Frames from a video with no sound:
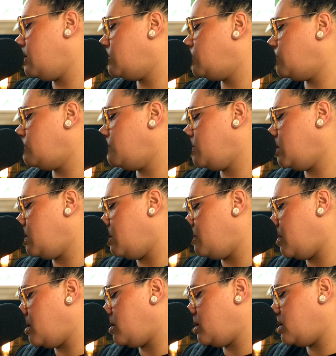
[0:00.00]
it should be
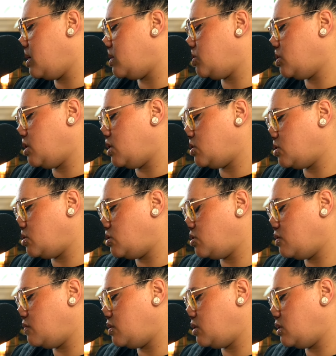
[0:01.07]
American Education
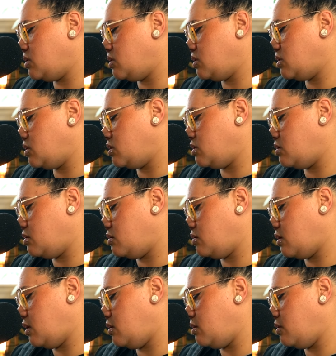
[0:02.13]
Services is the
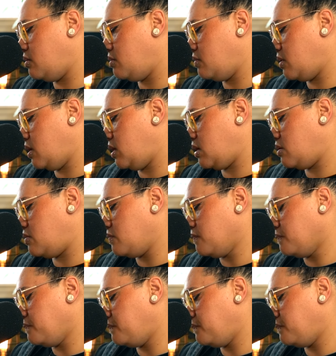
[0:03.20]
lender right now.